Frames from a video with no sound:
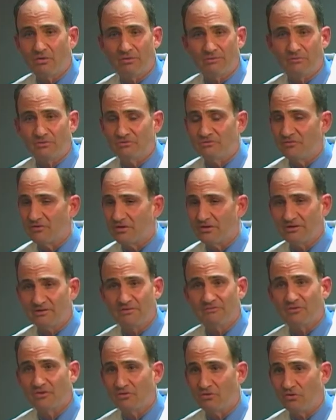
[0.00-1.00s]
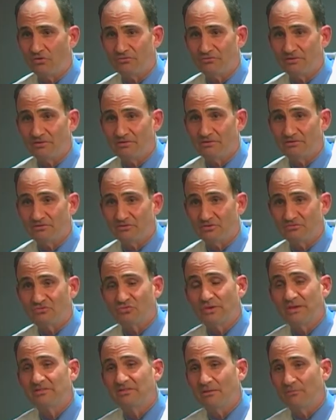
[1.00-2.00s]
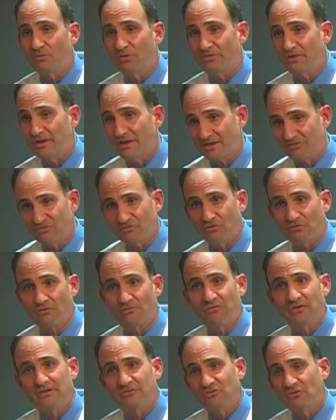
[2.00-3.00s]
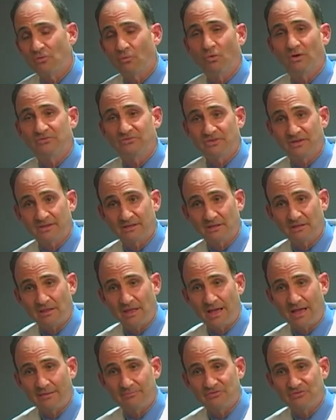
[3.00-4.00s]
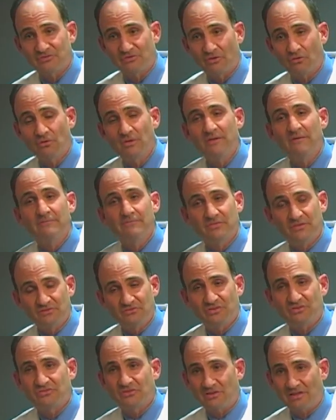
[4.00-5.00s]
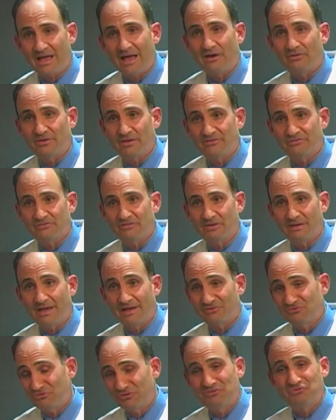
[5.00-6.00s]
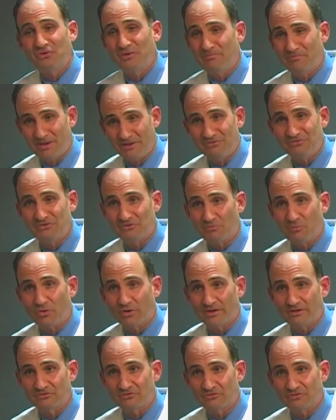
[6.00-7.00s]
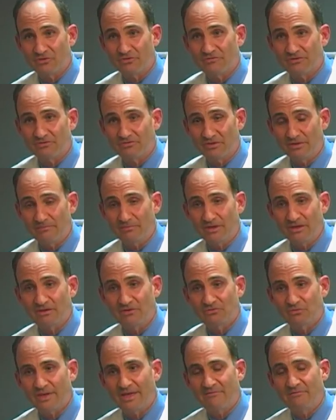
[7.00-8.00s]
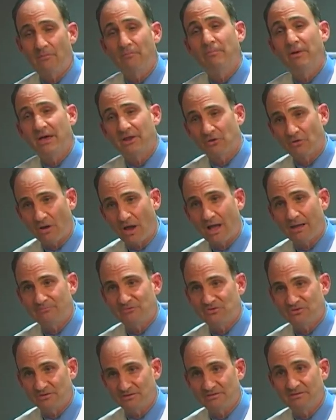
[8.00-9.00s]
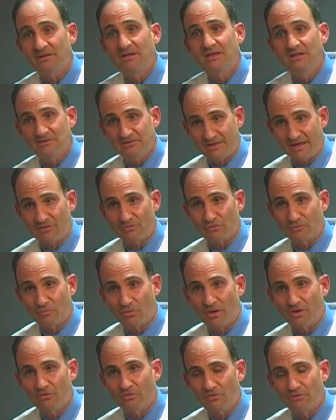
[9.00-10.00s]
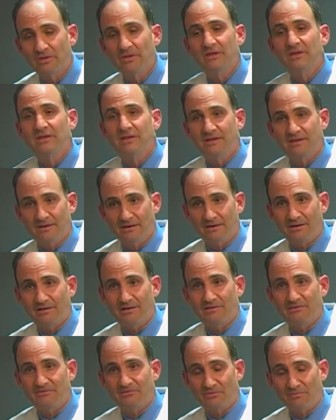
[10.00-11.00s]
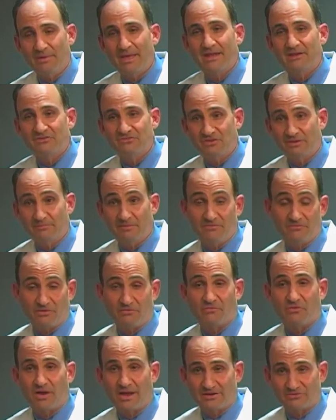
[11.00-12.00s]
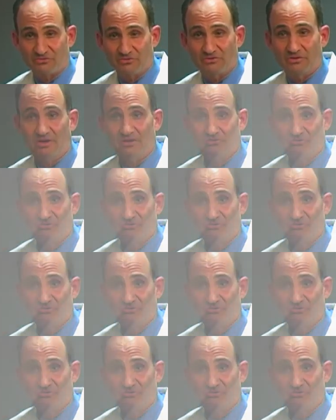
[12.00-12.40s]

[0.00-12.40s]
it was very difficult to treat them with an external fixator once they collapsed. So this has allowed us to actually treat patients more conservatively, because we have a better option down the road to manage them if the fracture does